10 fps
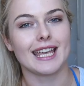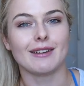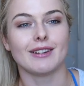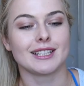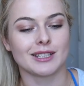
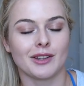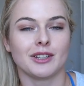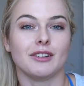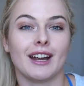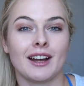gave us on
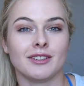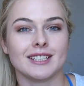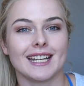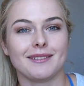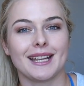the
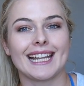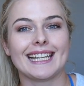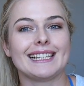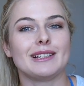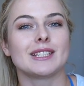ground and we had
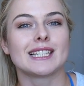little